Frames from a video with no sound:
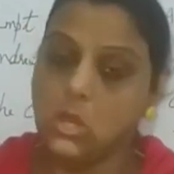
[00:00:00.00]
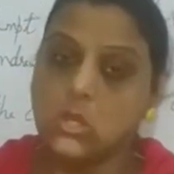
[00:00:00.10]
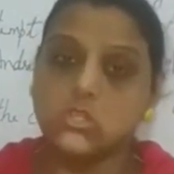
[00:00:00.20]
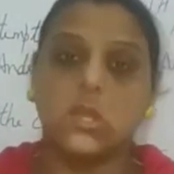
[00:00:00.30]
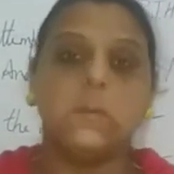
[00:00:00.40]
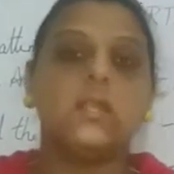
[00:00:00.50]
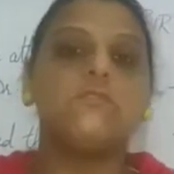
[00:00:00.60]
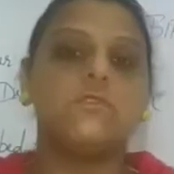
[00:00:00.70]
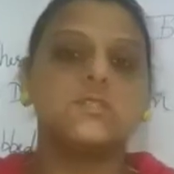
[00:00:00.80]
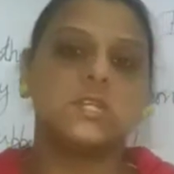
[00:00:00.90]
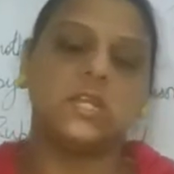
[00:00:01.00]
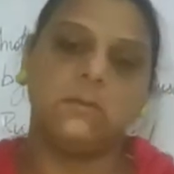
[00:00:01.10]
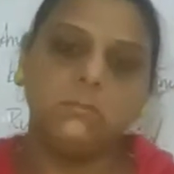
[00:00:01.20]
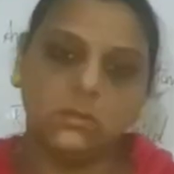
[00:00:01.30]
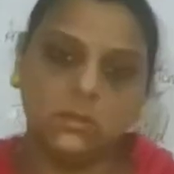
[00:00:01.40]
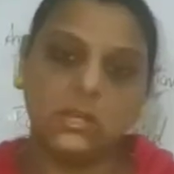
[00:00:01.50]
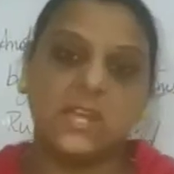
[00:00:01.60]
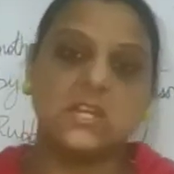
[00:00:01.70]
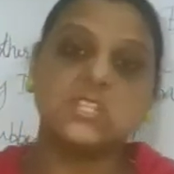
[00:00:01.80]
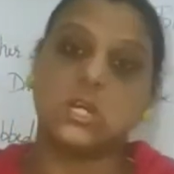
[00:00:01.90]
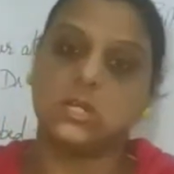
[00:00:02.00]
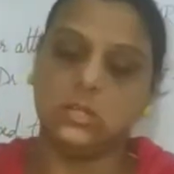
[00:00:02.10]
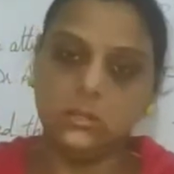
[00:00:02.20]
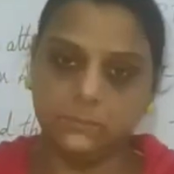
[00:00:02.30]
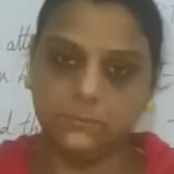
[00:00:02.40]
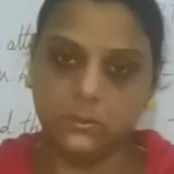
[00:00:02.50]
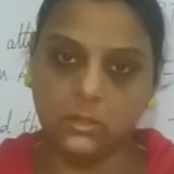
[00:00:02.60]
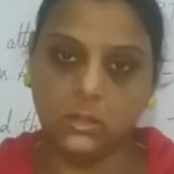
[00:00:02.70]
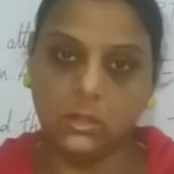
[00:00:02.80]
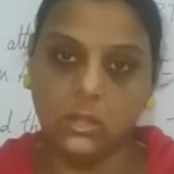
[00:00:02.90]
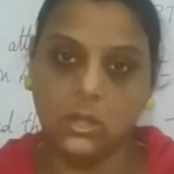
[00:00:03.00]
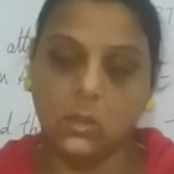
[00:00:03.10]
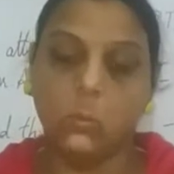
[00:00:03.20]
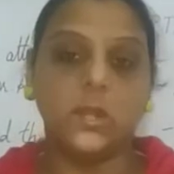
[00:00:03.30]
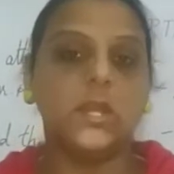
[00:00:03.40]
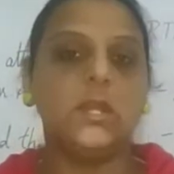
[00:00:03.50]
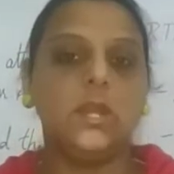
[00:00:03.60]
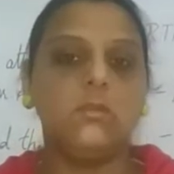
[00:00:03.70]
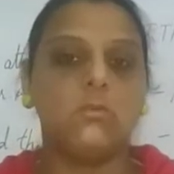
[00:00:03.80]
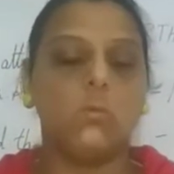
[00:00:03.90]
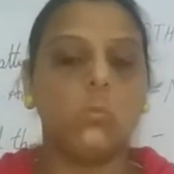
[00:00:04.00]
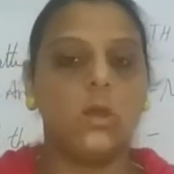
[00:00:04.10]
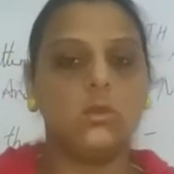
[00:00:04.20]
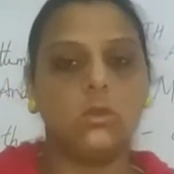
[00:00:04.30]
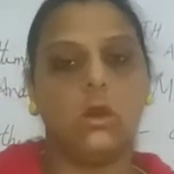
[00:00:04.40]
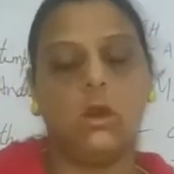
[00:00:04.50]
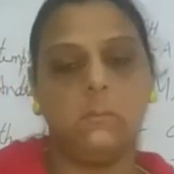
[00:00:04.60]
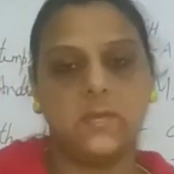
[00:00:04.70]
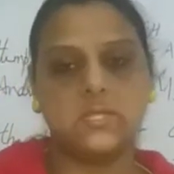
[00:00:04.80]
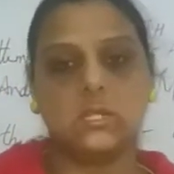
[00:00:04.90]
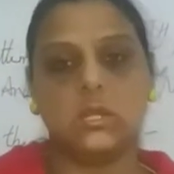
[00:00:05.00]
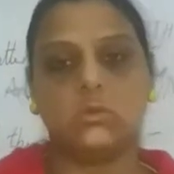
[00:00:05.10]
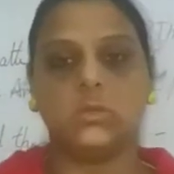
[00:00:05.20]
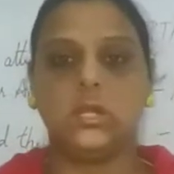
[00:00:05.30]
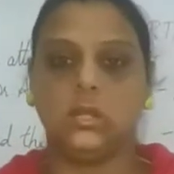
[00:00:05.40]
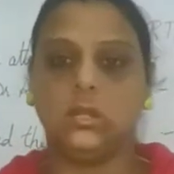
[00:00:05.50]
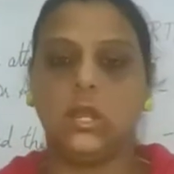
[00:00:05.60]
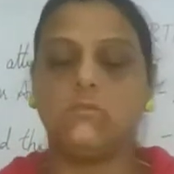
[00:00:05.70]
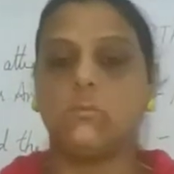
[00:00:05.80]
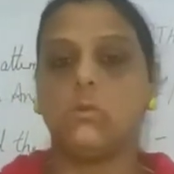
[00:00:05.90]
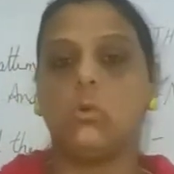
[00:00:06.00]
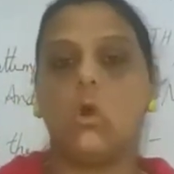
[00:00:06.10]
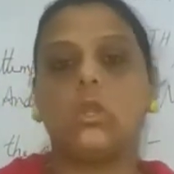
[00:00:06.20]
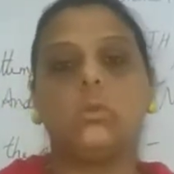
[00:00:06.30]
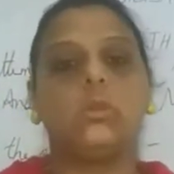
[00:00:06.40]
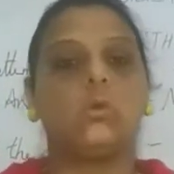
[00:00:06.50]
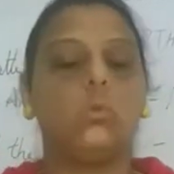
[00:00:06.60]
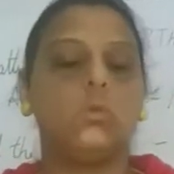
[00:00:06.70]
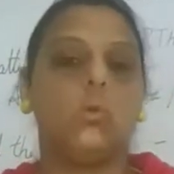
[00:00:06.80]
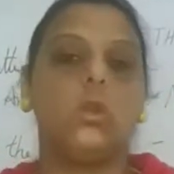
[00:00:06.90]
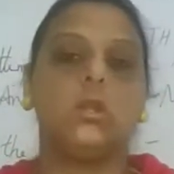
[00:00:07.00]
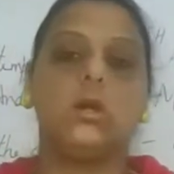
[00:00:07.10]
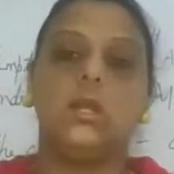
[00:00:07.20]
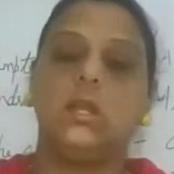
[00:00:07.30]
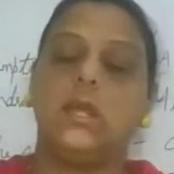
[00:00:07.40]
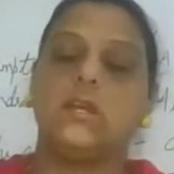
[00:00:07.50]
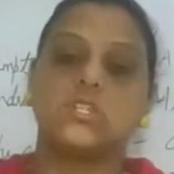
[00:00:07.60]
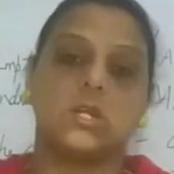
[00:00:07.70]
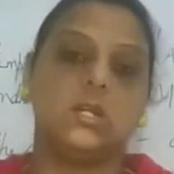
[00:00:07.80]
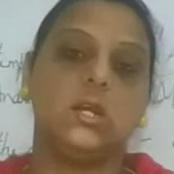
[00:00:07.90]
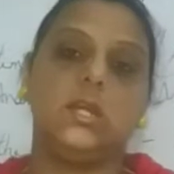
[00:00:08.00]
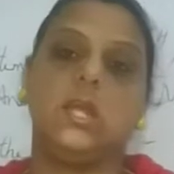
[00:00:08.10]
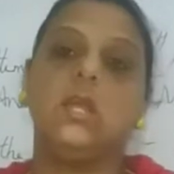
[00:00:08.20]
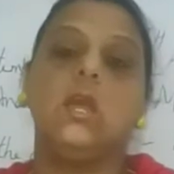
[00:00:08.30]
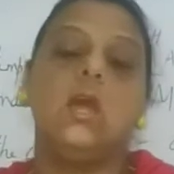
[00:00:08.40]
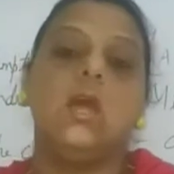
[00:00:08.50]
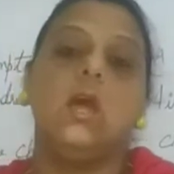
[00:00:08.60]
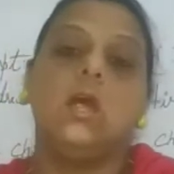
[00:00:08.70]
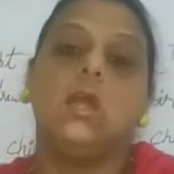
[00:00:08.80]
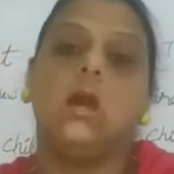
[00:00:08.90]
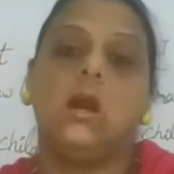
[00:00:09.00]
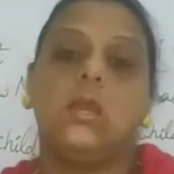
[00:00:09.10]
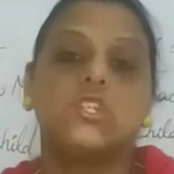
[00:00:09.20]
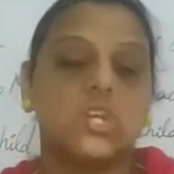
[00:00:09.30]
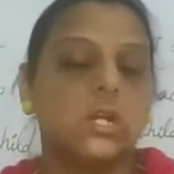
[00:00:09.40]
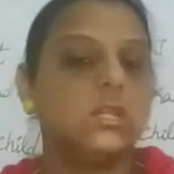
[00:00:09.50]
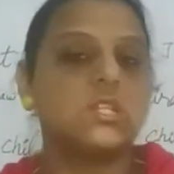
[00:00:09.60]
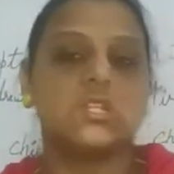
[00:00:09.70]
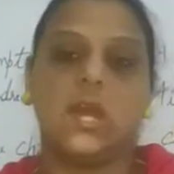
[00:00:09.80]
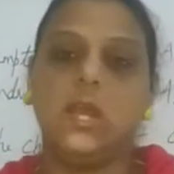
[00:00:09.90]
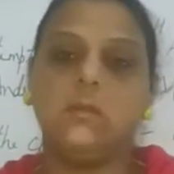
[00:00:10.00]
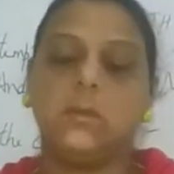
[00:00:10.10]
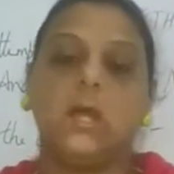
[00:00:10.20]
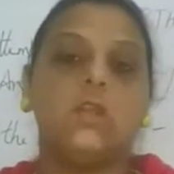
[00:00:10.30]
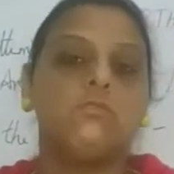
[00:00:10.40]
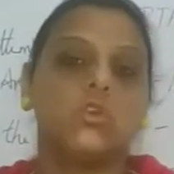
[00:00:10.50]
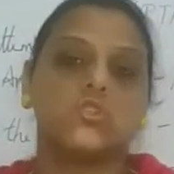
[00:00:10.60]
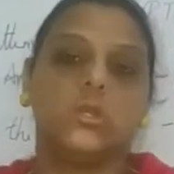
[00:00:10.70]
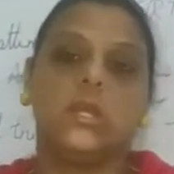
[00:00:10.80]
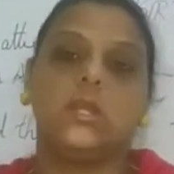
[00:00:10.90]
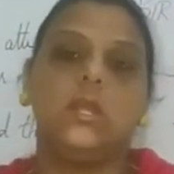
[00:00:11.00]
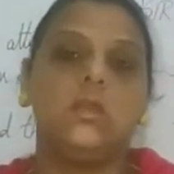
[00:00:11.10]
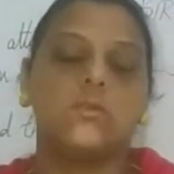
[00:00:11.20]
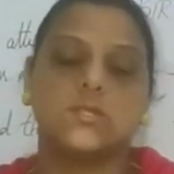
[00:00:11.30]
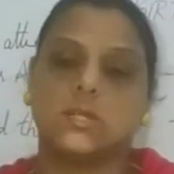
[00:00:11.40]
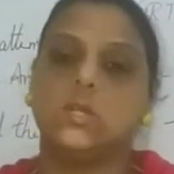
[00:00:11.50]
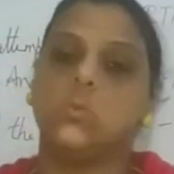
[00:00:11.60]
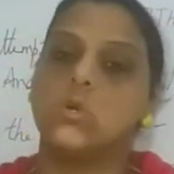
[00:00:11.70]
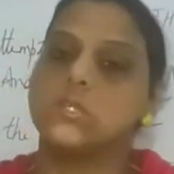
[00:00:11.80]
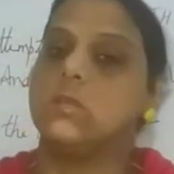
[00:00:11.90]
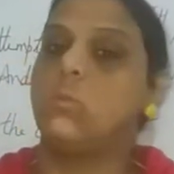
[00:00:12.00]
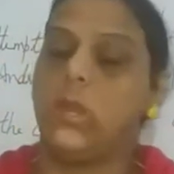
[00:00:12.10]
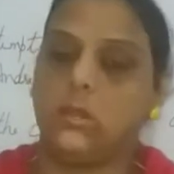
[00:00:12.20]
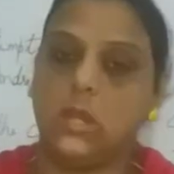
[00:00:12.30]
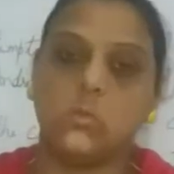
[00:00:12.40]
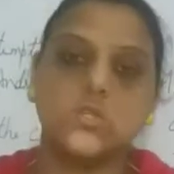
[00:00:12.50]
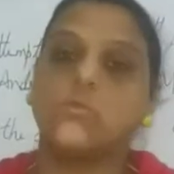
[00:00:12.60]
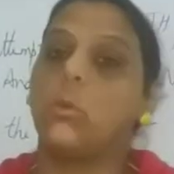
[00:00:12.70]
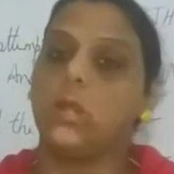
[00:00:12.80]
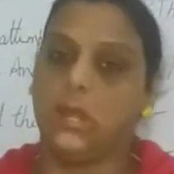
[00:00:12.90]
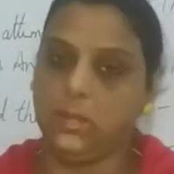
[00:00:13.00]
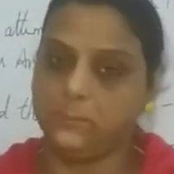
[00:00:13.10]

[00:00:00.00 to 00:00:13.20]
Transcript: So he made the first attempt like a juggler. What he did from one basin to the other, like from the hot to the cold water, like a juggler, he juggled the child, but unfortunately, result was in vain. It was futile.